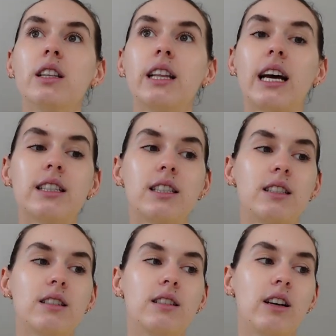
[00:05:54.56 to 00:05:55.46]

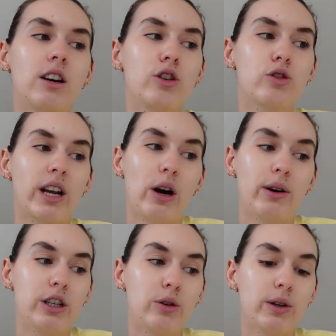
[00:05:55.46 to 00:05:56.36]
That's usually how
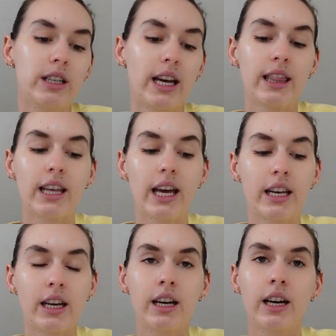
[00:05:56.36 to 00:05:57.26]
I do it. And
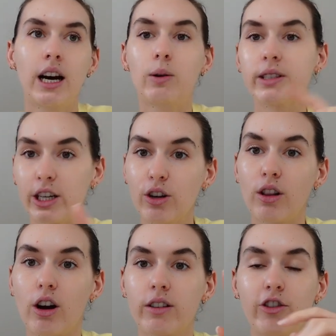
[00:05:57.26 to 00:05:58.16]
then I will take you
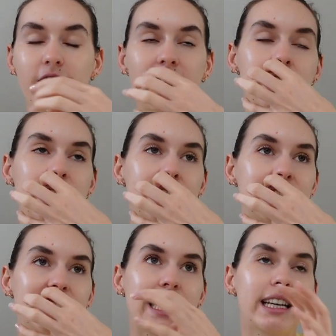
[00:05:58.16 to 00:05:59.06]
along for that in a
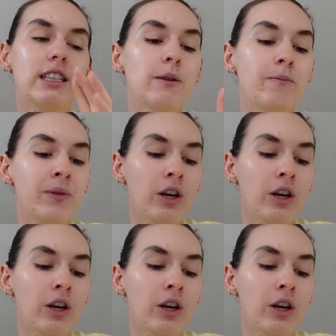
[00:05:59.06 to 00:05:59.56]
second.